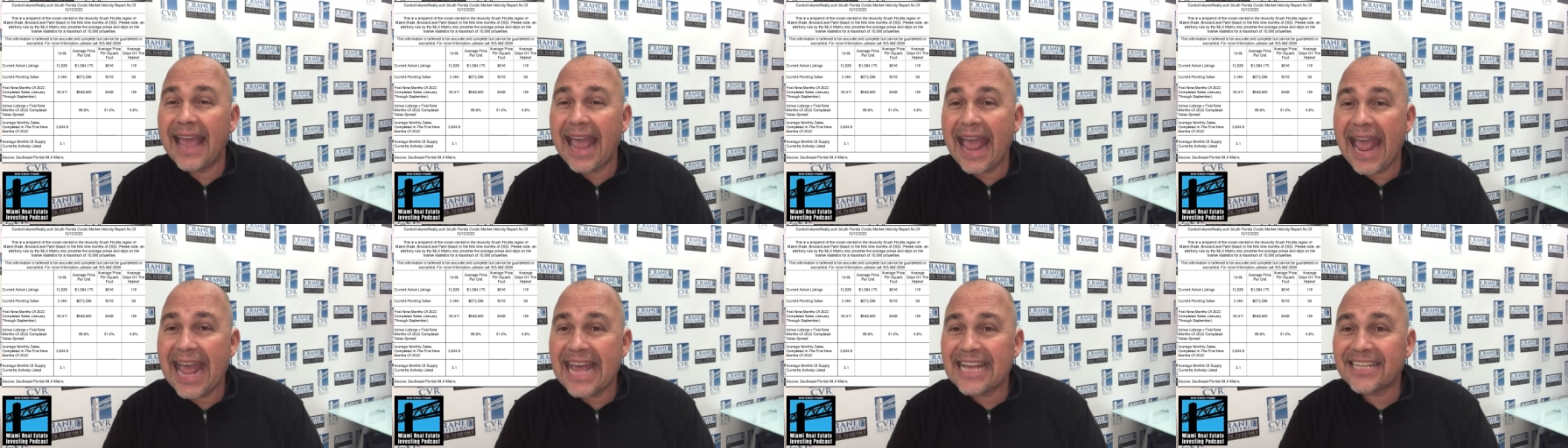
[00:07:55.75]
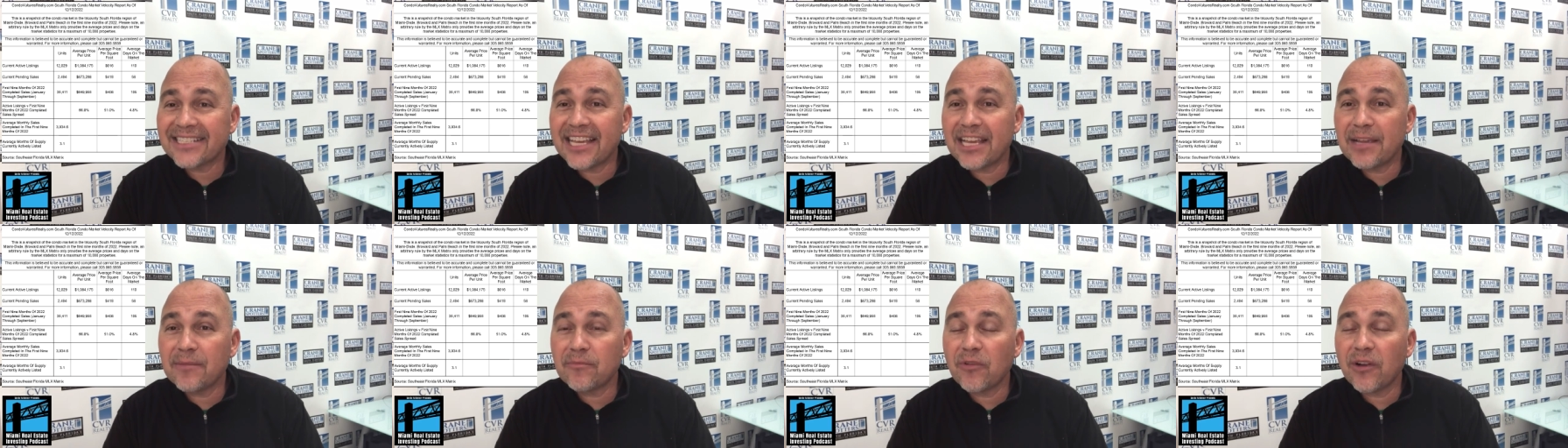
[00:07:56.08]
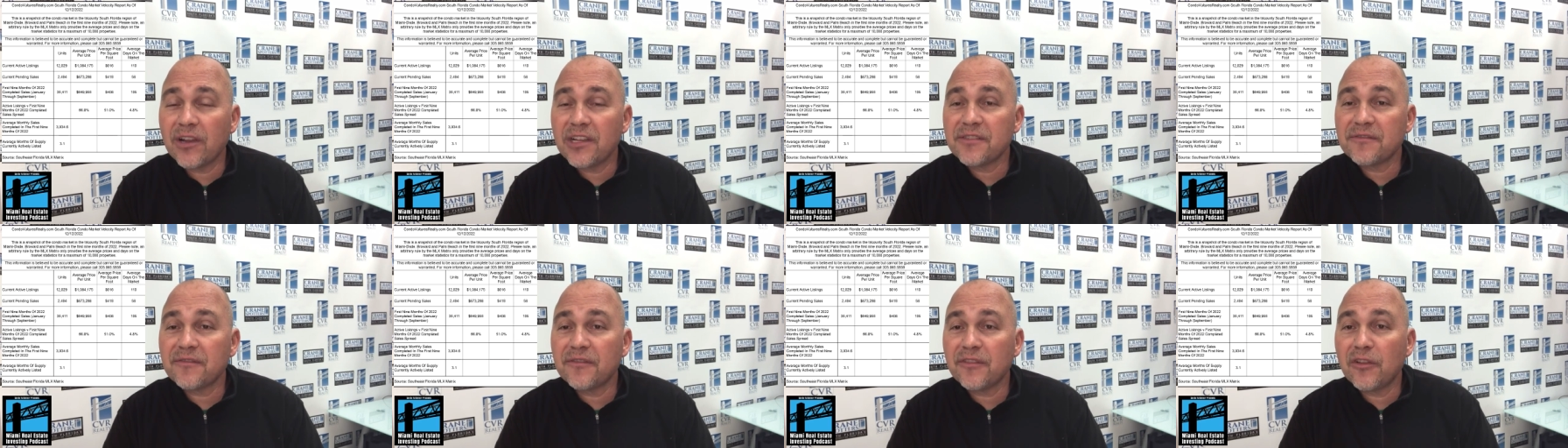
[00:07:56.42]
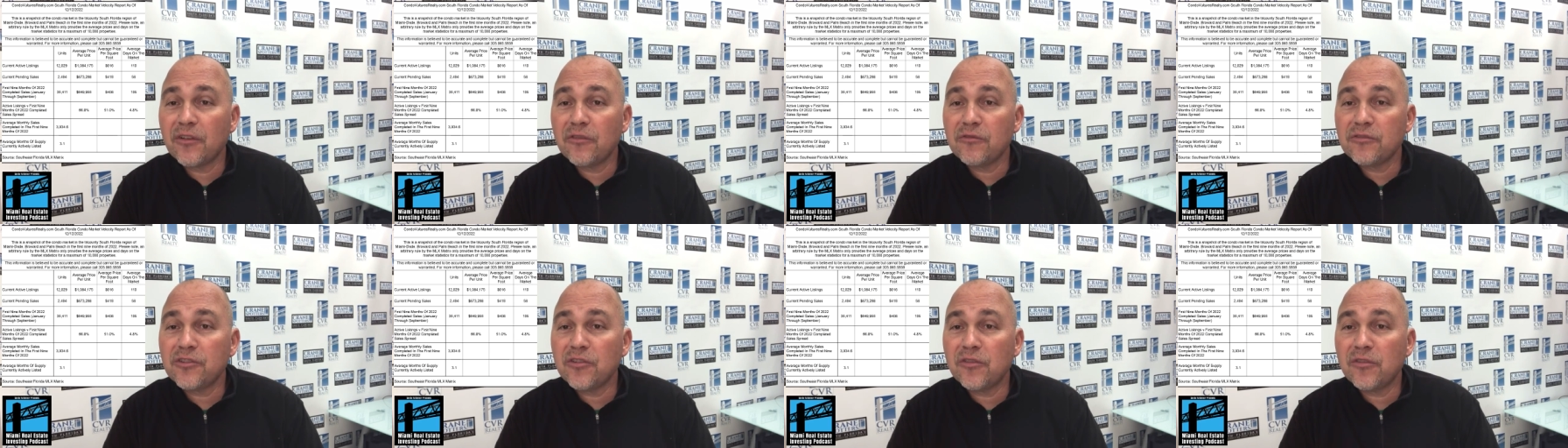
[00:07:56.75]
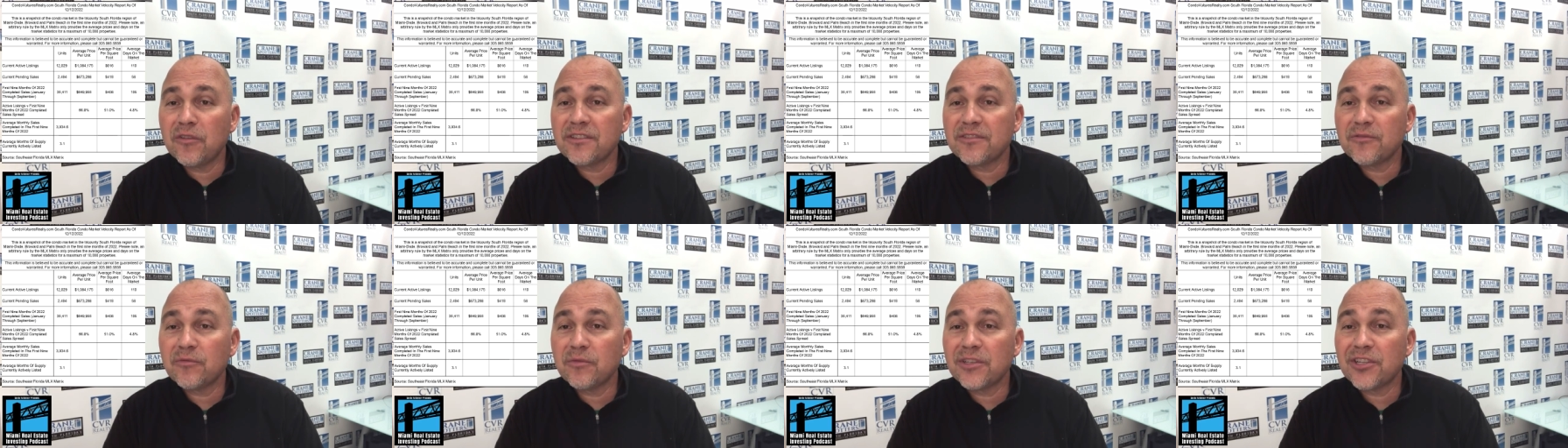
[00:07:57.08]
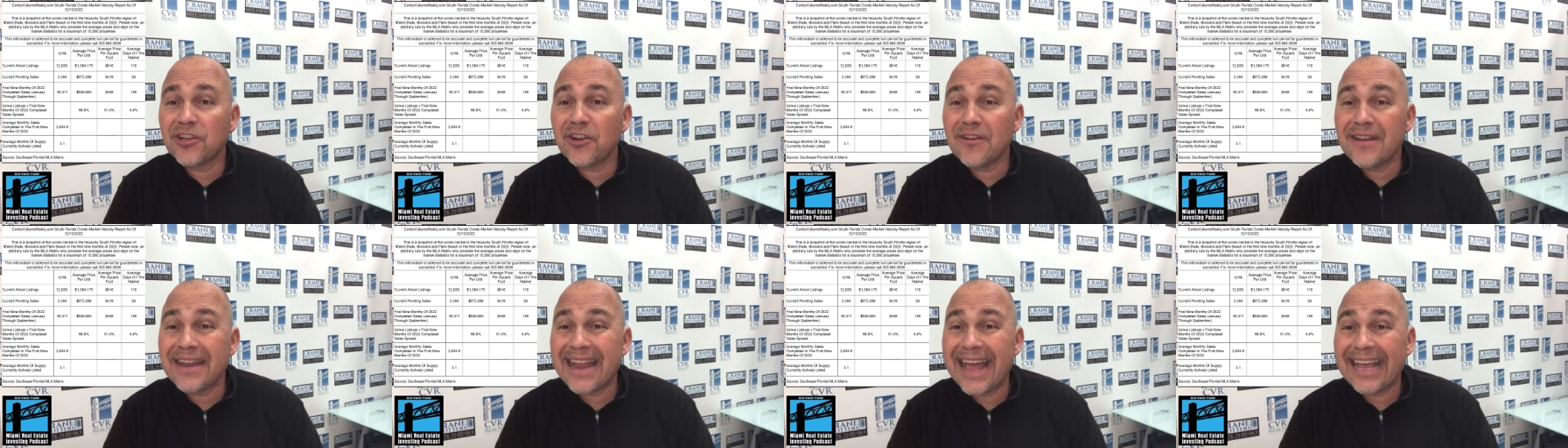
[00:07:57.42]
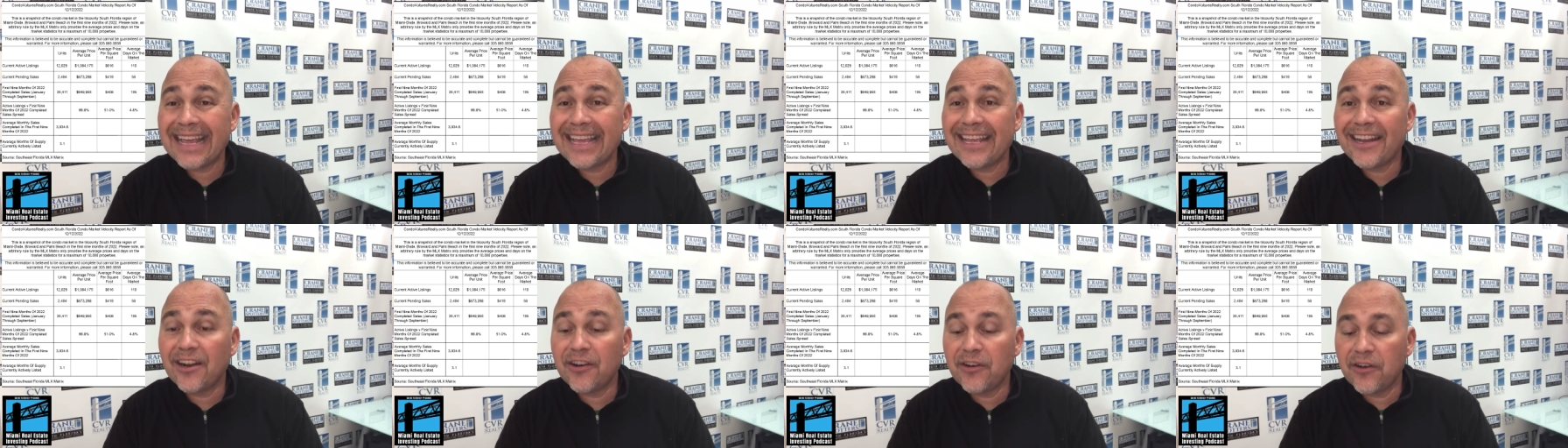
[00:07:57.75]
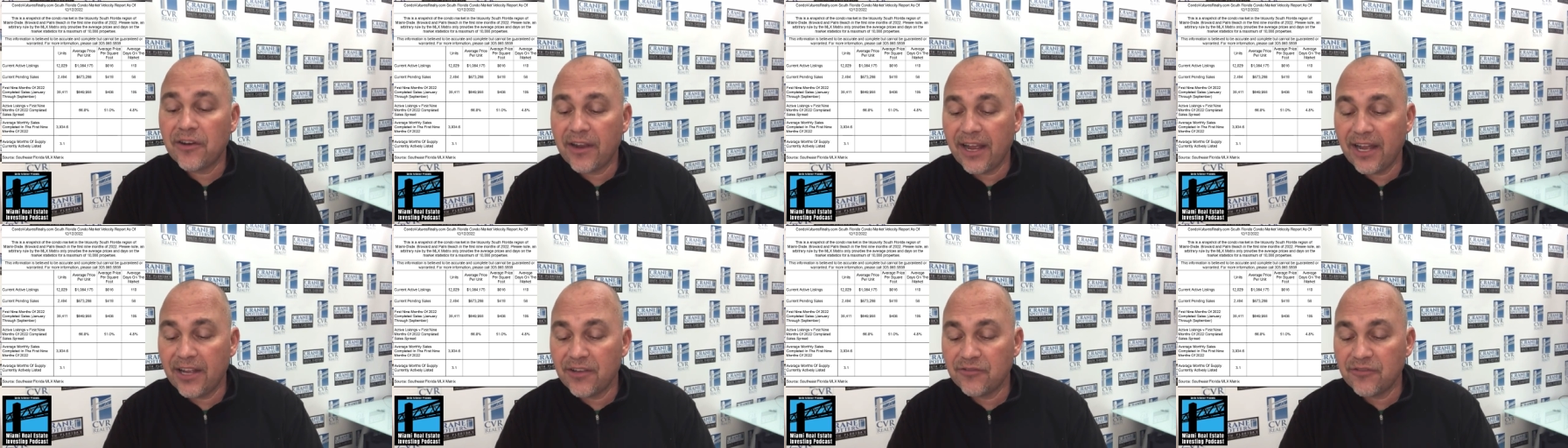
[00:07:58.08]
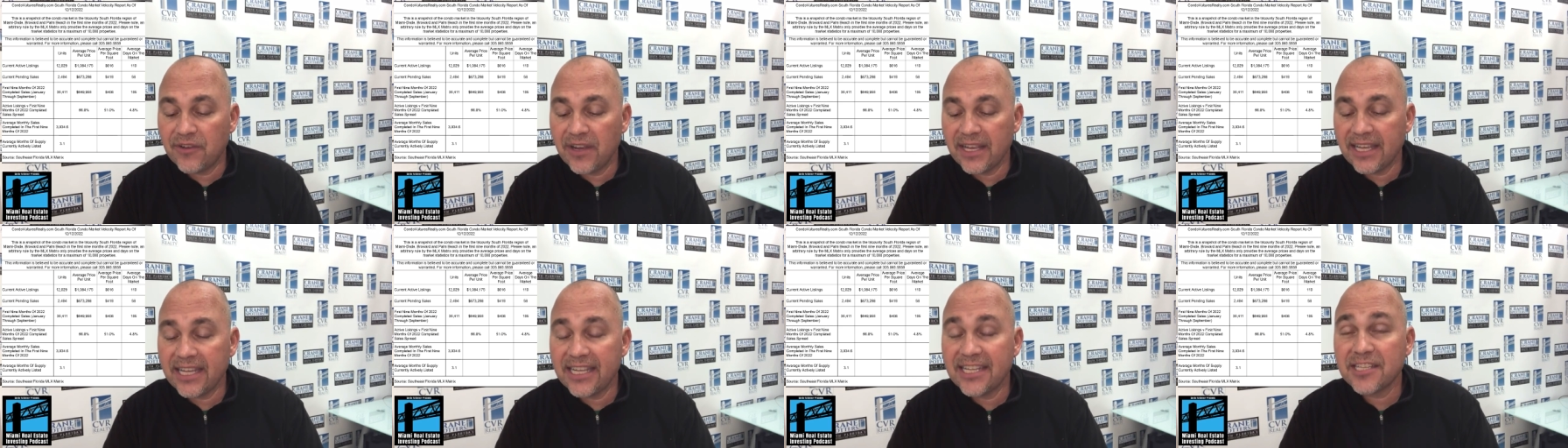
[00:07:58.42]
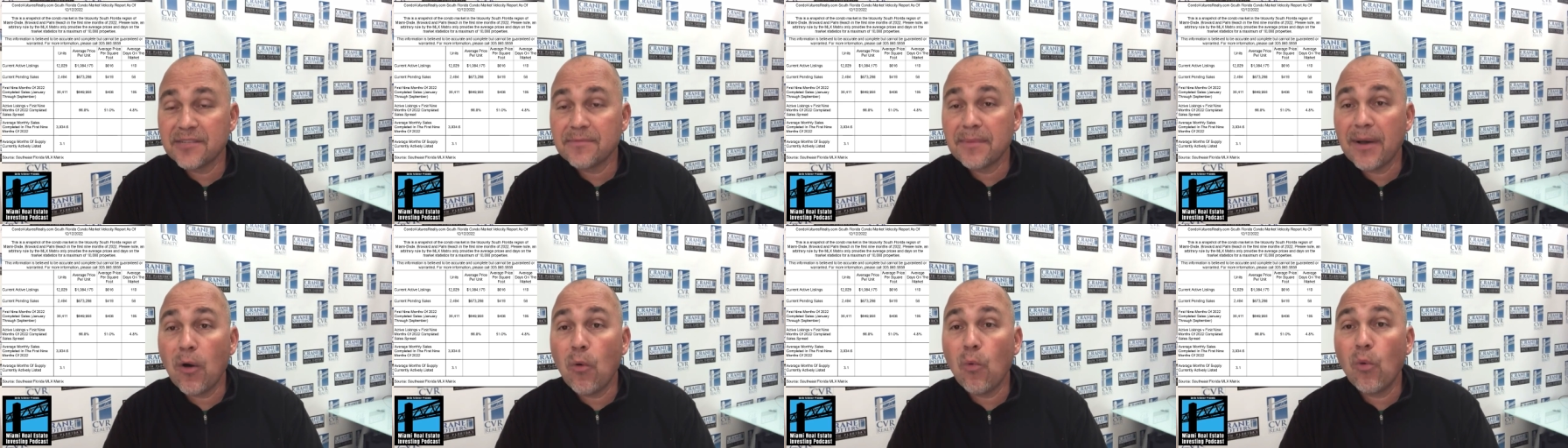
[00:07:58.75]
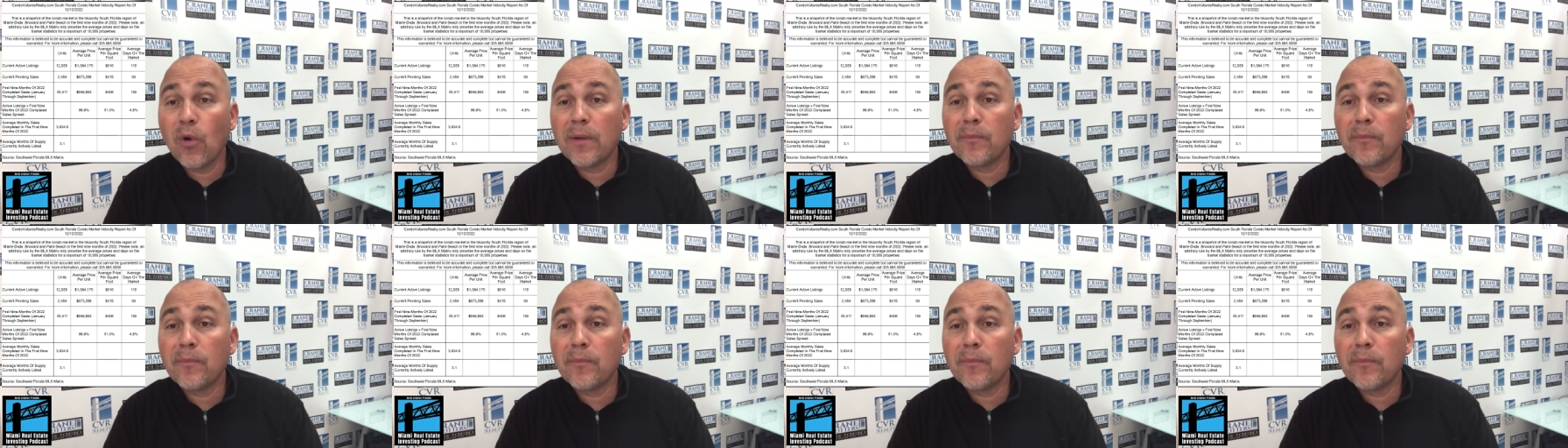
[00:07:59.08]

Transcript: asking price for those units which are not yet under contract is about